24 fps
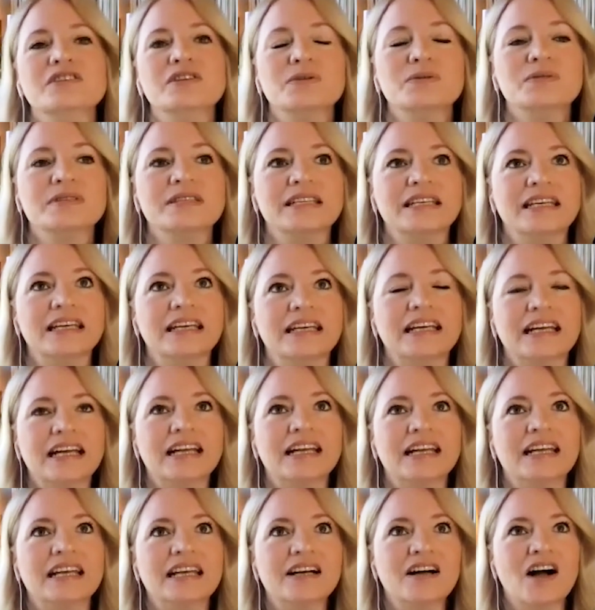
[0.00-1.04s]
Do you see
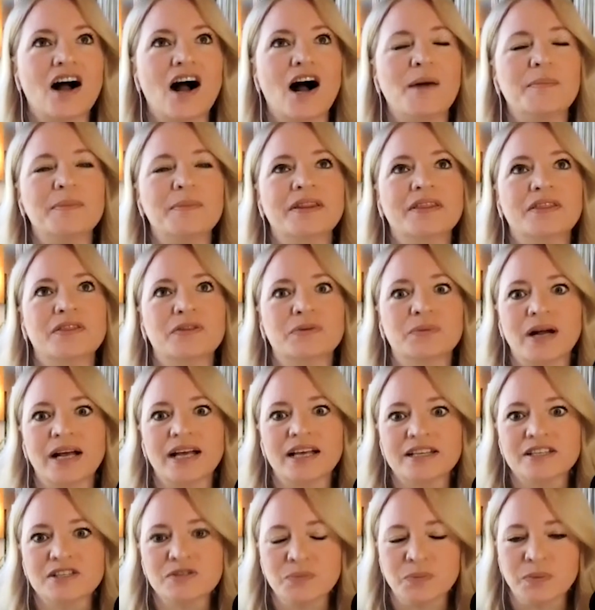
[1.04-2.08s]
any common
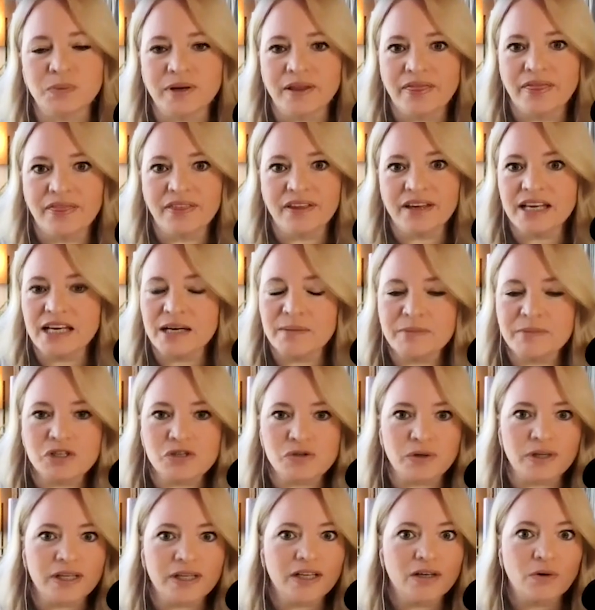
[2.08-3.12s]
threads with the
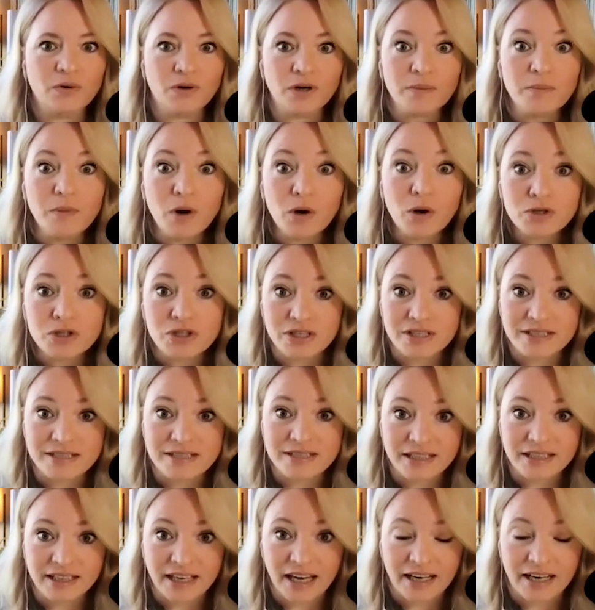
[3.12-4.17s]
imagery or emotions
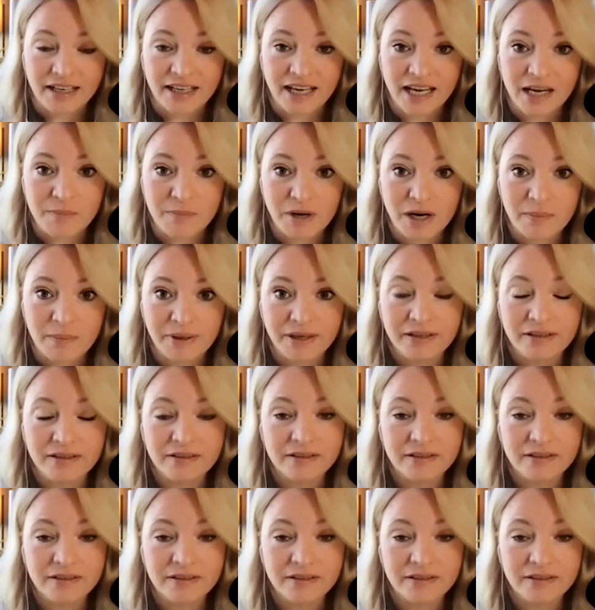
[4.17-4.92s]
that kind of came up?